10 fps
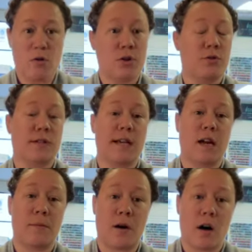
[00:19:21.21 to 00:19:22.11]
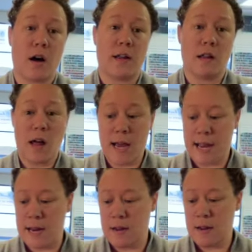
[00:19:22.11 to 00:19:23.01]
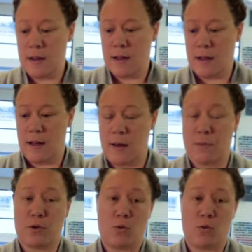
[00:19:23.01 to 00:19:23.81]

You can sign up online through